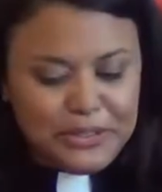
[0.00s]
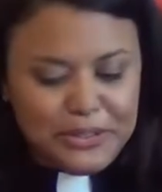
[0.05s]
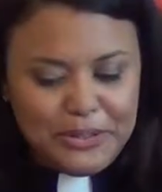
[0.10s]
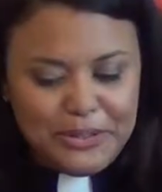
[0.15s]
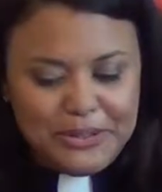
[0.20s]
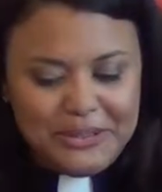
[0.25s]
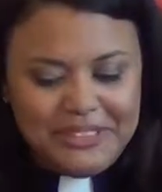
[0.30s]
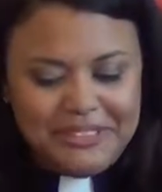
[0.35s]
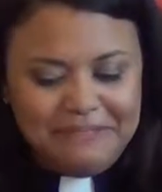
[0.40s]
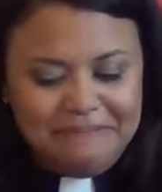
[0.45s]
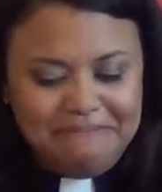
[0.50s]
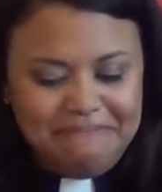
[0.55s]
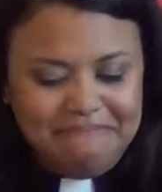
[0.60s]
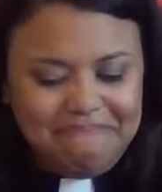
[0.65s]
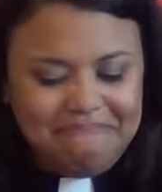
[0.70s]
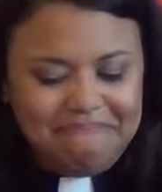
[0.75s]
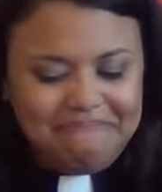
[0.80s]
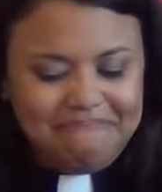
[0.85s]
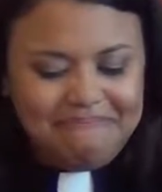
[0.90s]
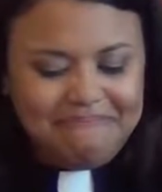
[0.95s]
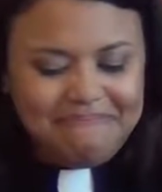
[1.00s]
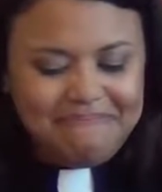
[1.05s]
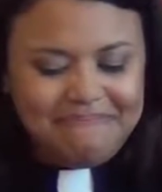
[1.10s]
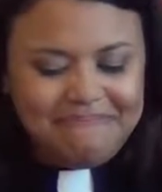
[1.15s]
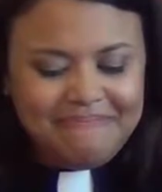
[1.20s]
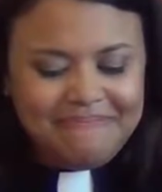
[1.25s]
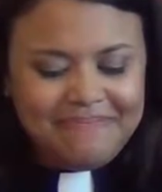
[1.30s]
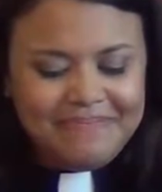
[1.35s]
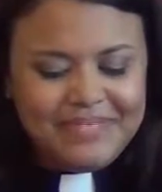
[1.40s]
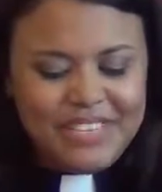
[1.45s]
told.
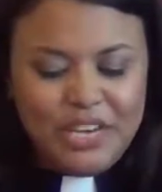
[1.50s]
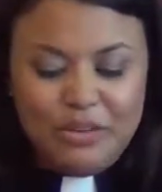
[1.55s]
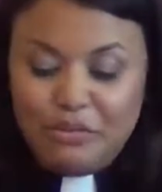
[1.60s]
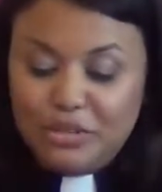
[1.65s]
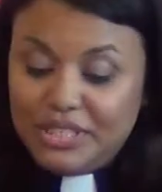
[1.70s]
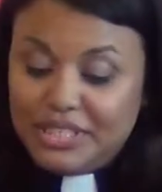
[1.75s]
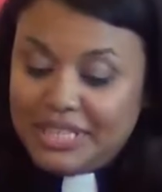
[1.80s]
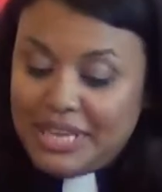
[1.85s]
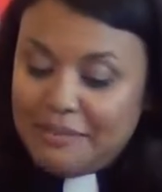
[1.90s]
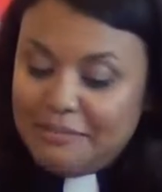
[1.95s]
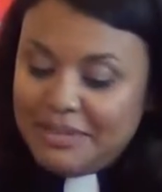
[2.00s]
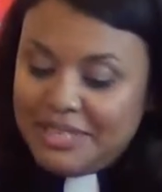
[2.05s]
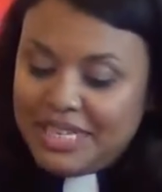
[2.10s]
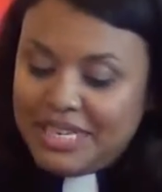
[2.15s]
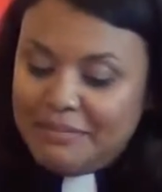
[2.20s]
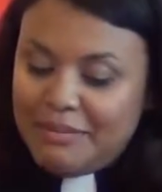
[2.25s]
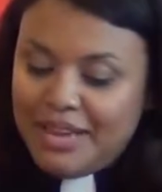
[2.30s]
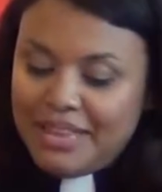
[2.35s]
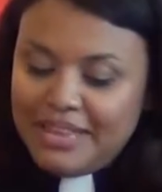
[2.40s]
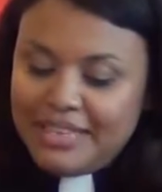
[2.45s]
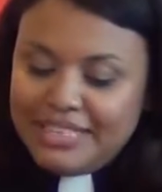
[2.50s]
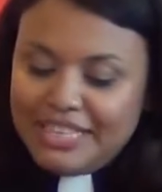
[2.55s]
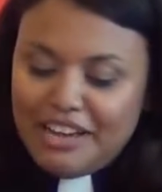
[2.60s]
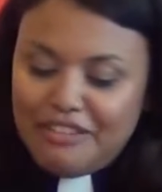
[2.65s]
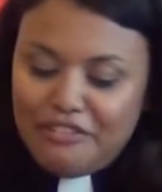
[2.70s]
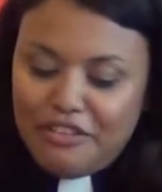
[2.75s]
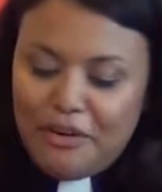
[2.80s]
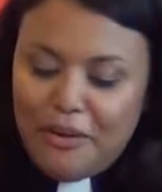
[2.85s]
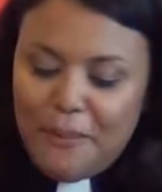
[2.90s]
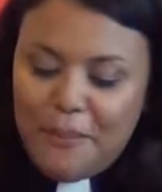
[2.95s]
He was tempted by the
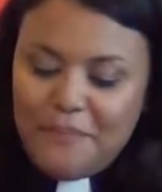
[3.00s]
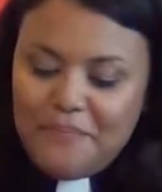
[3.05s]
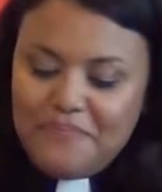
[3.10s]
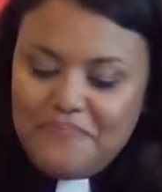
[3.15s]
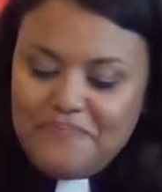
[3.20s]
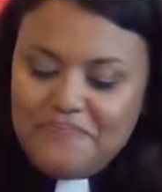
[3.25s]
devil.